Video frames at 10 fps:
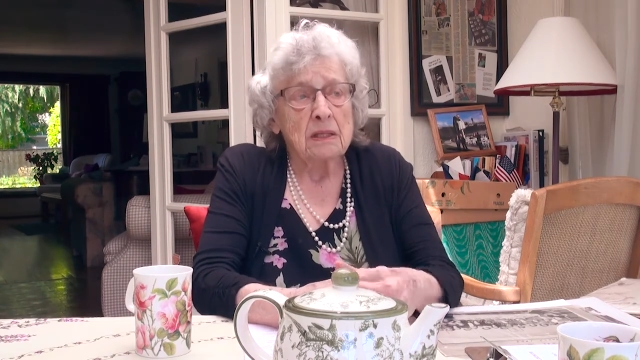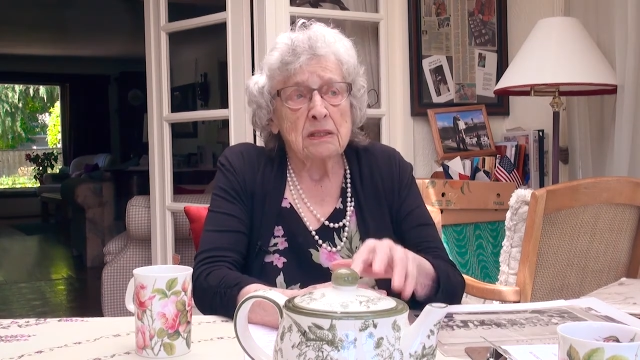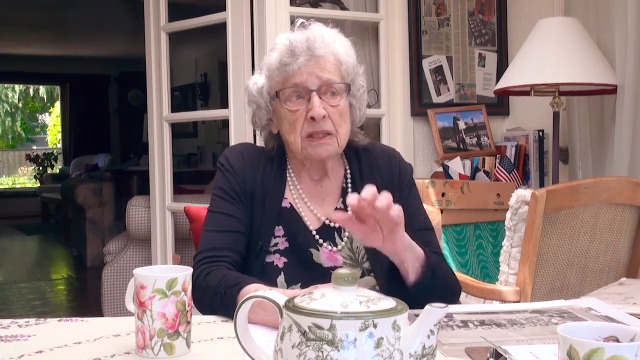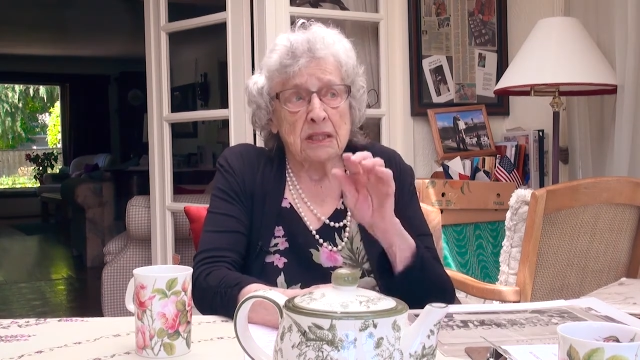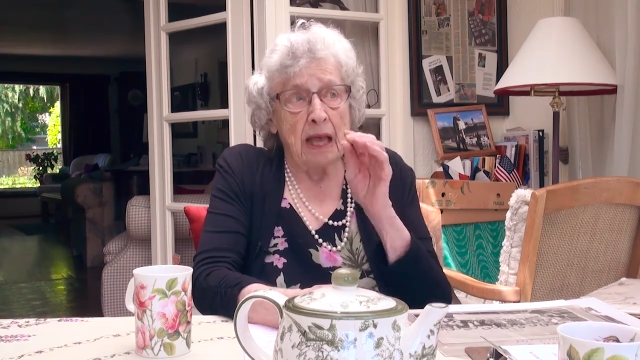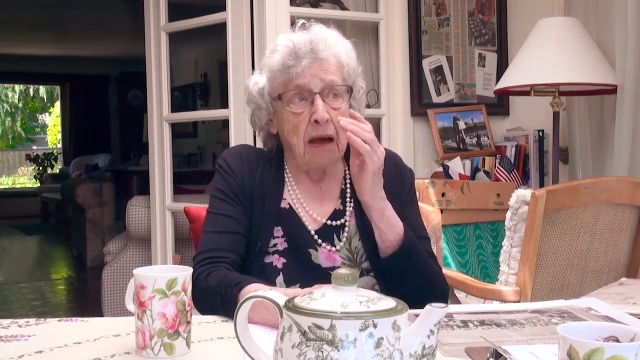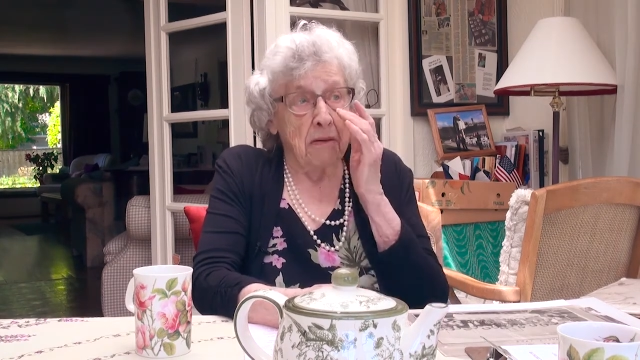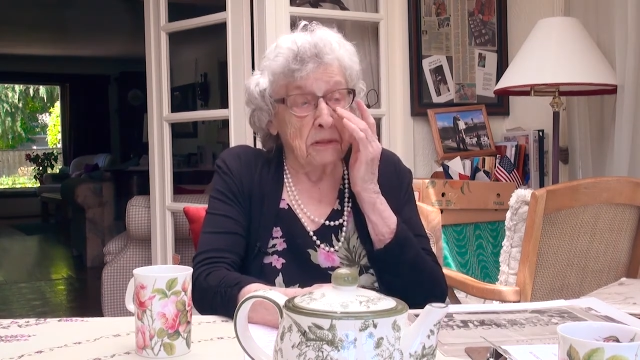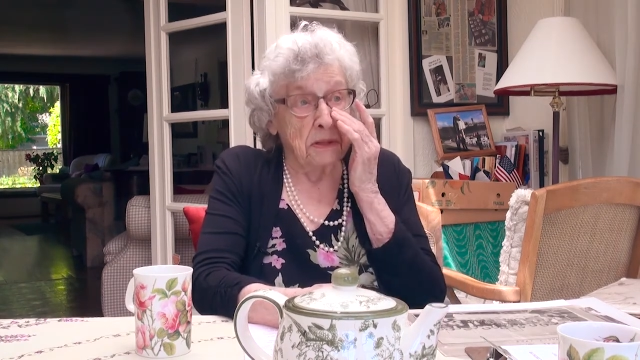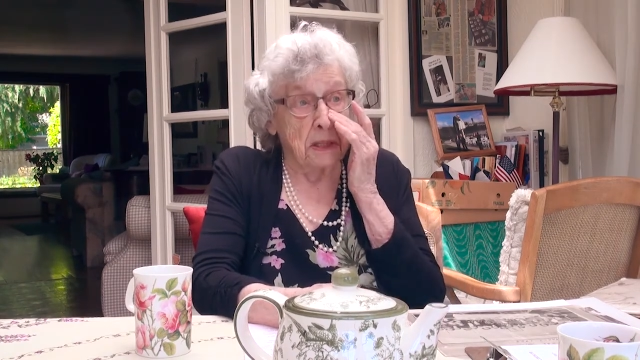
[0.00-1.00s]

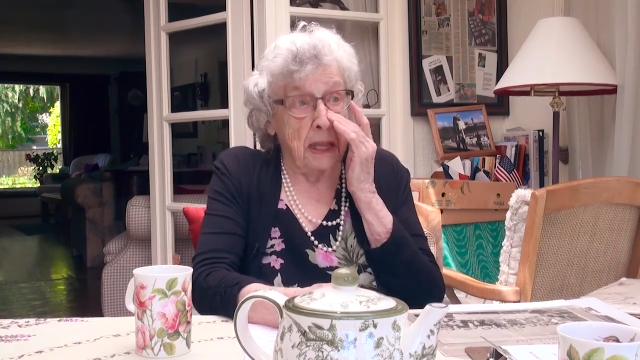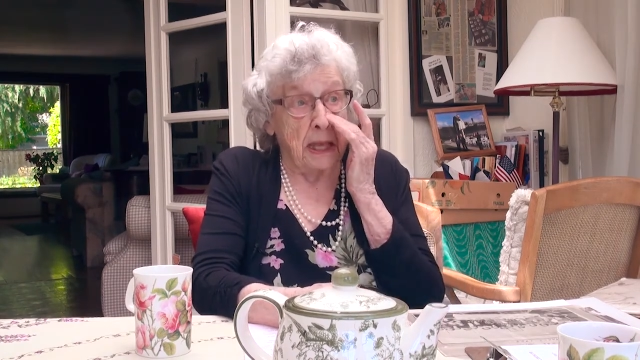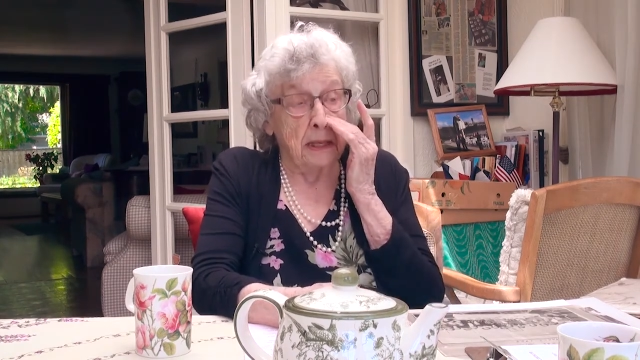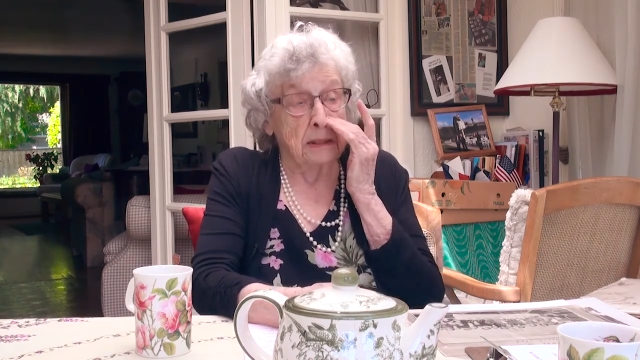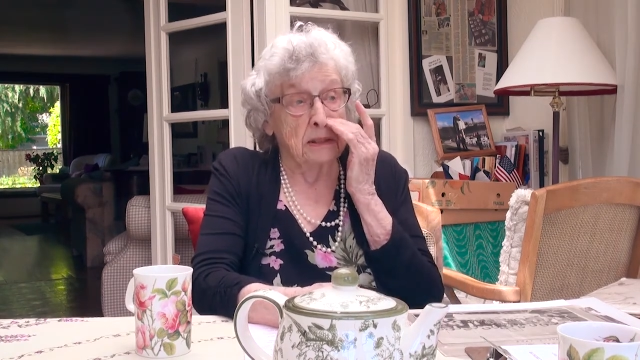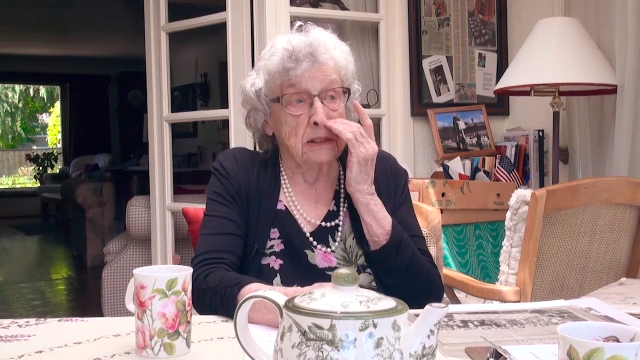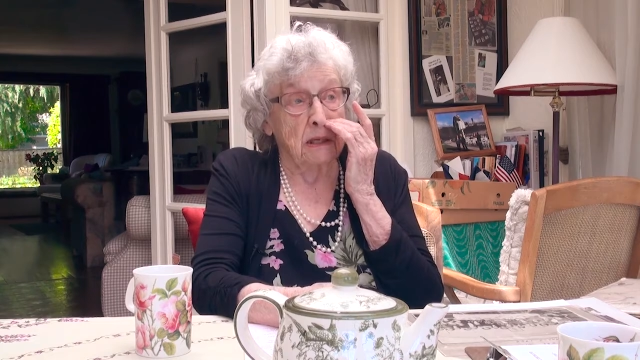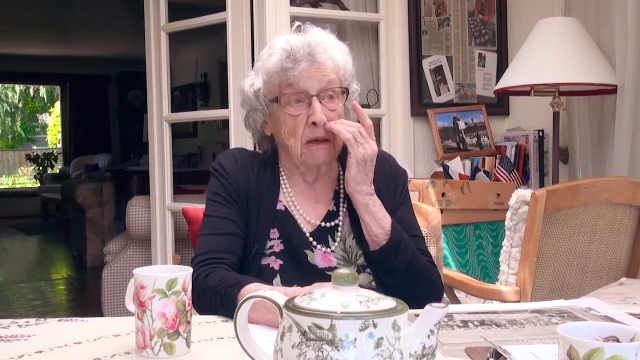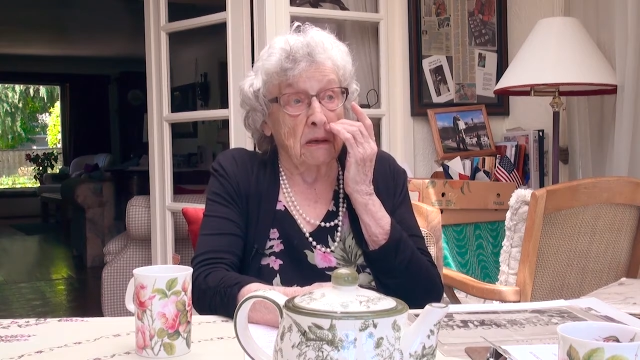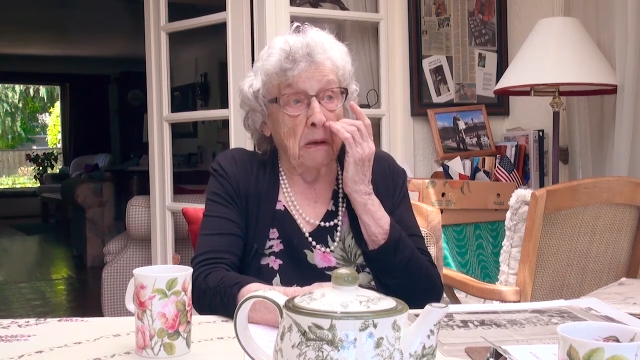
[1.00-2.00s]
South and
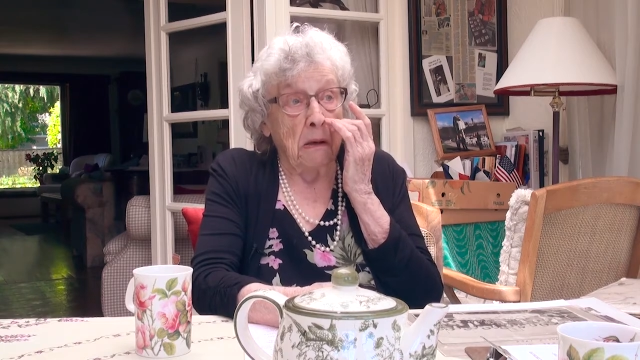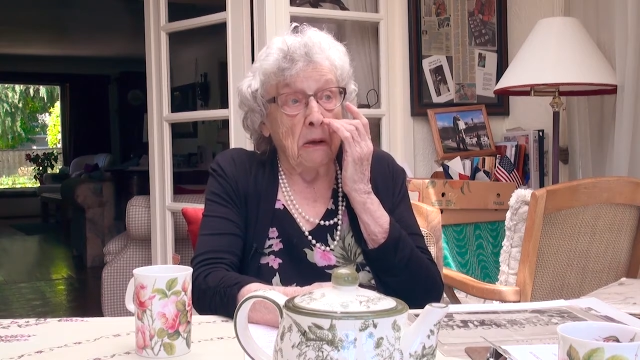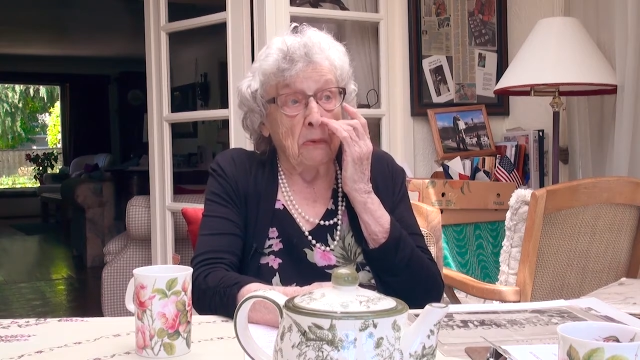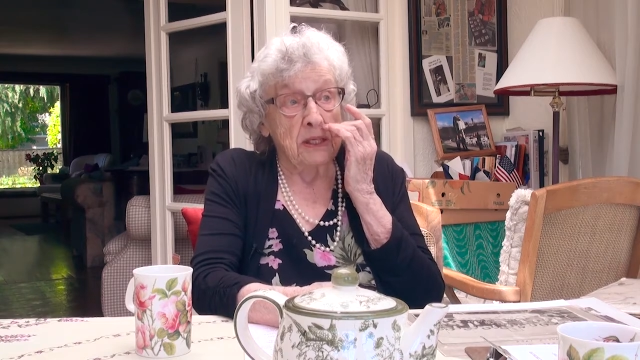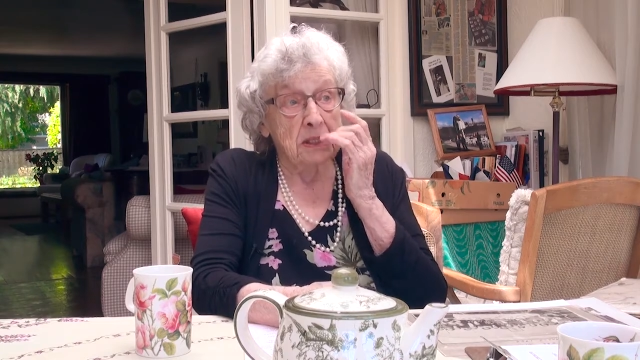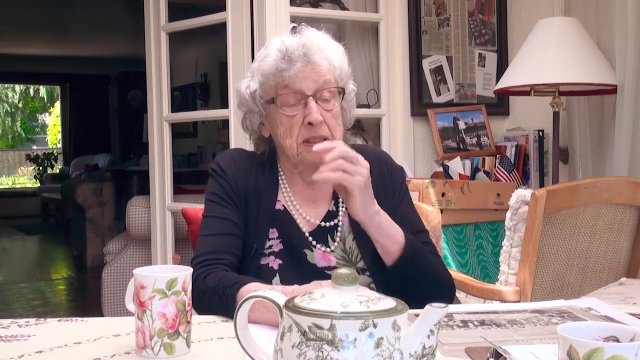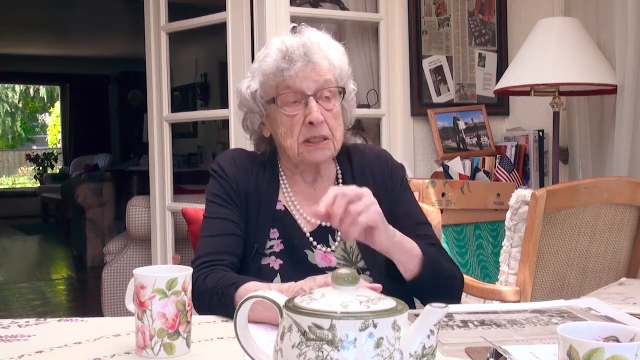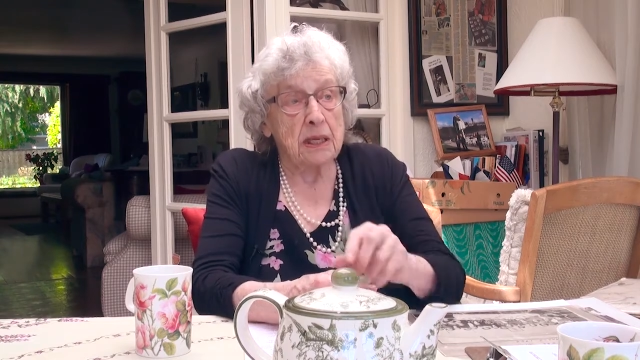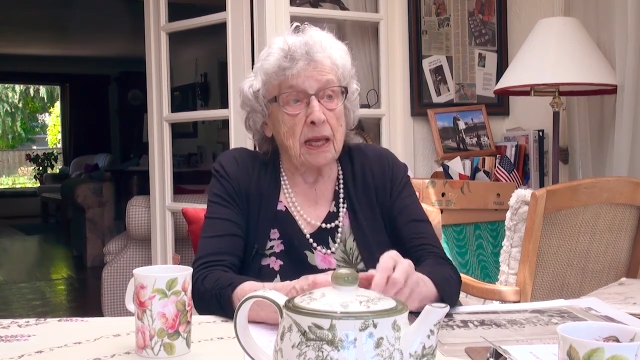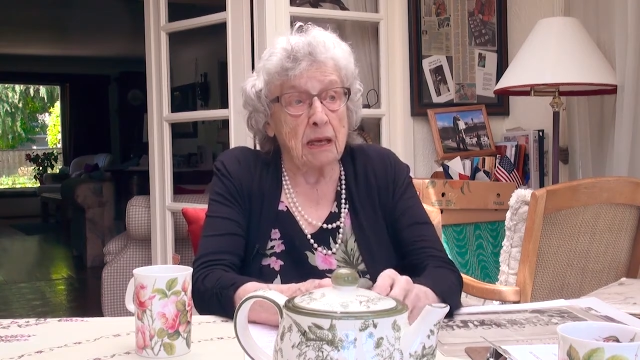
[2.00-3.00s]
West
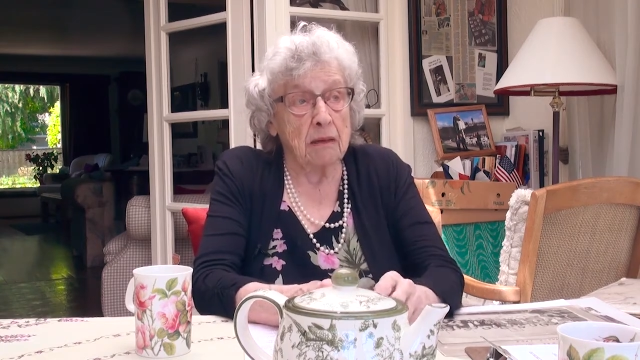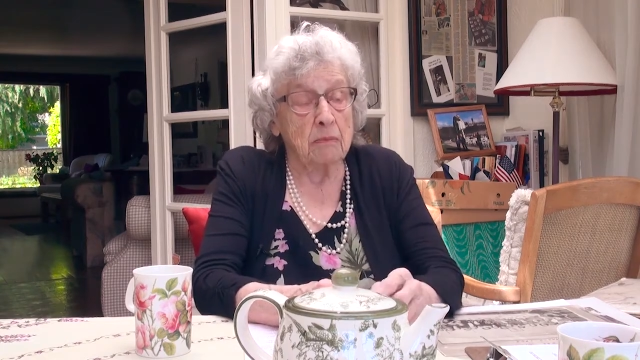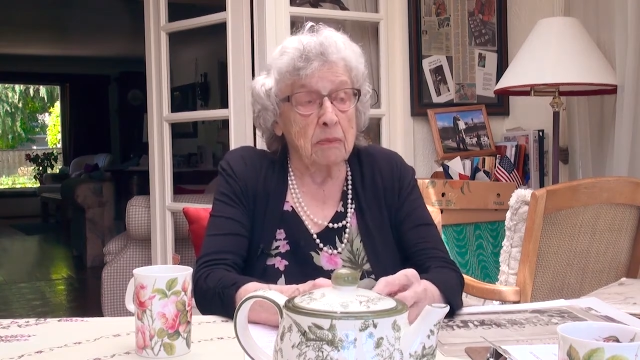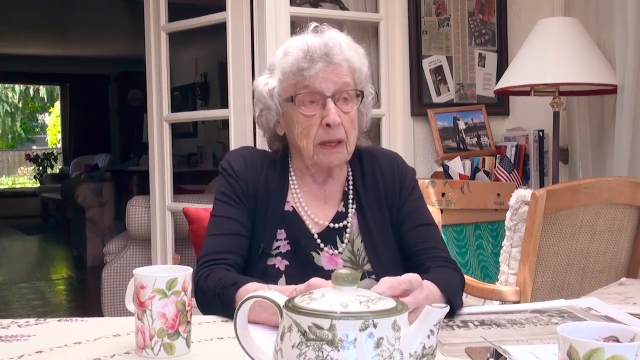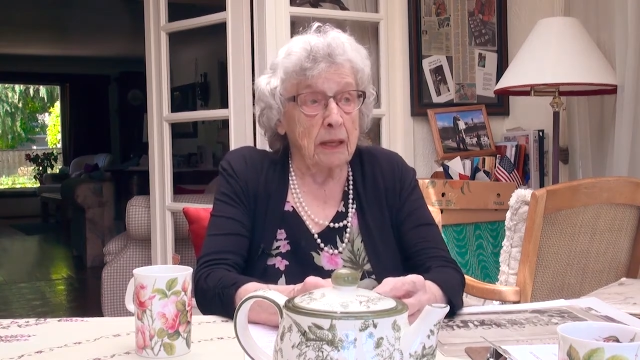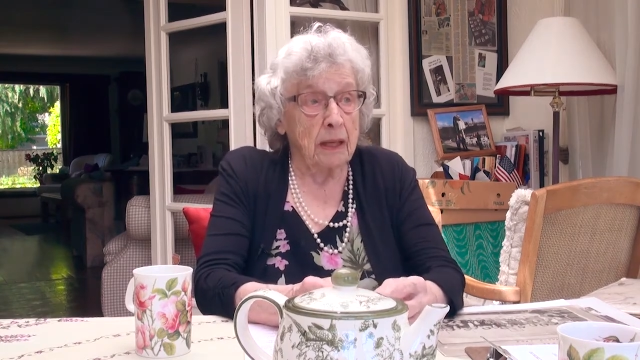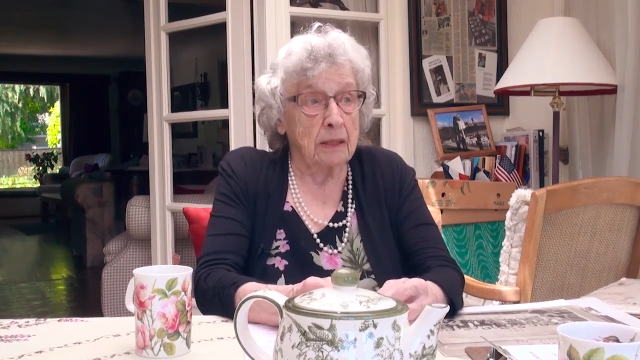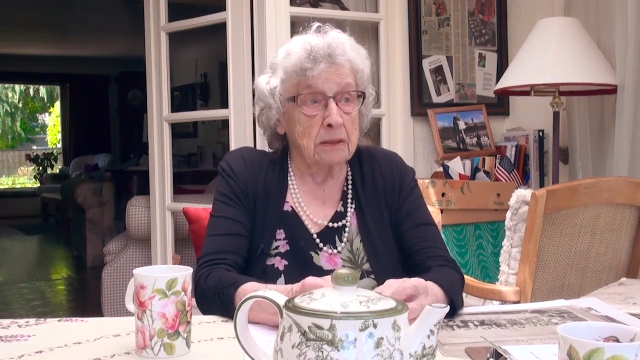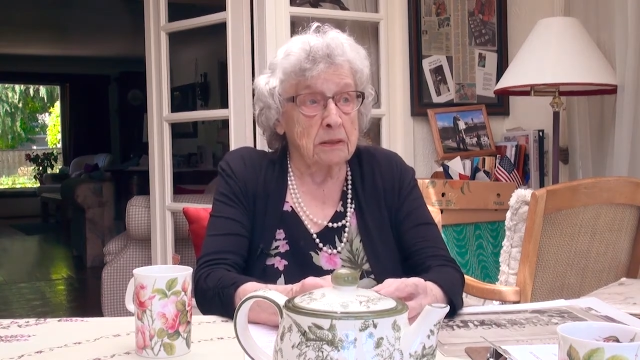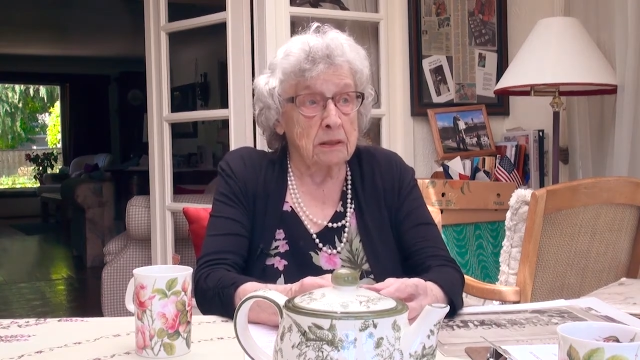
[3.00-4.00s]
Salem
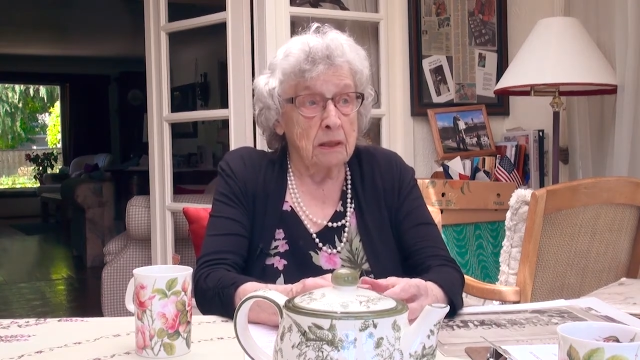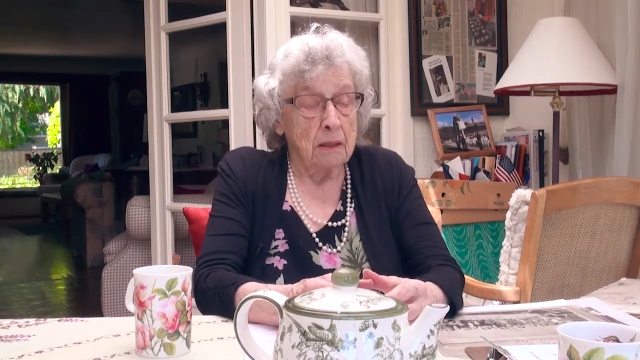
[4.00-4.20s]
and